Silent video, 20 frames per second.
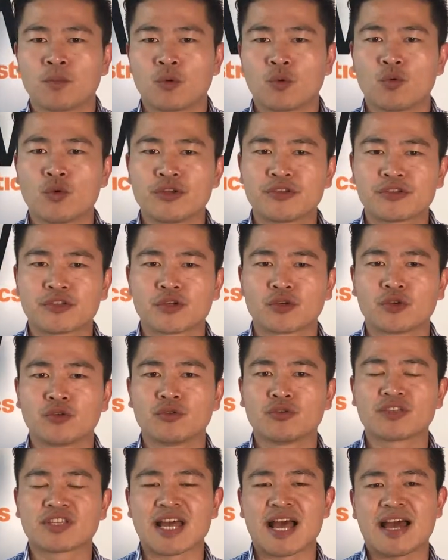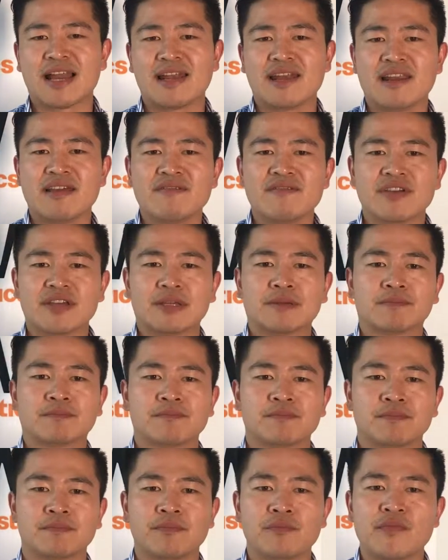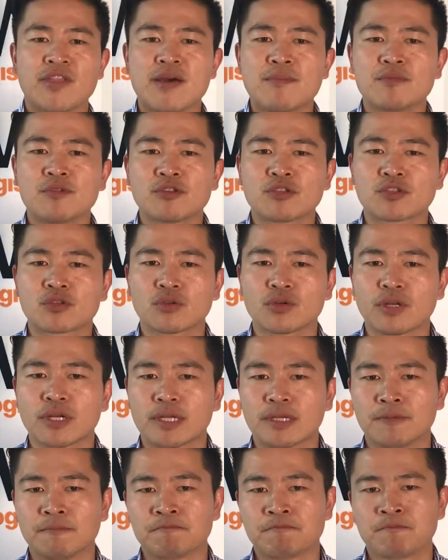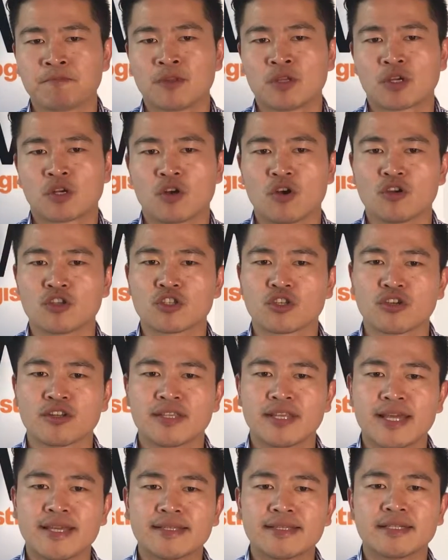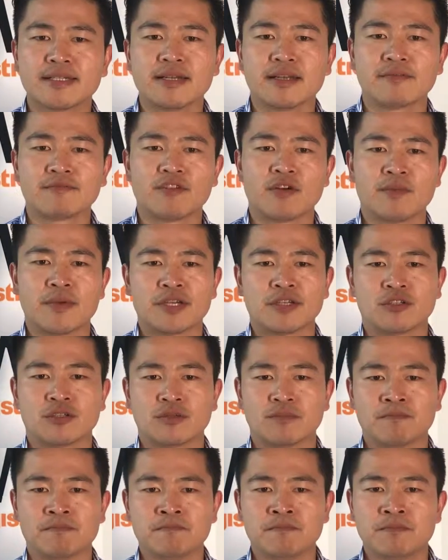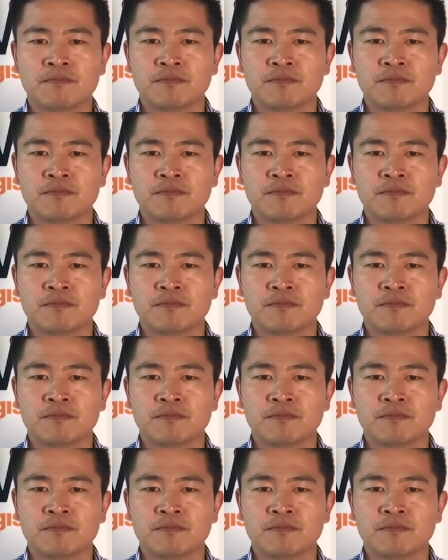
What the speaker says: which the goods are leaving. Number 3, consolidated information.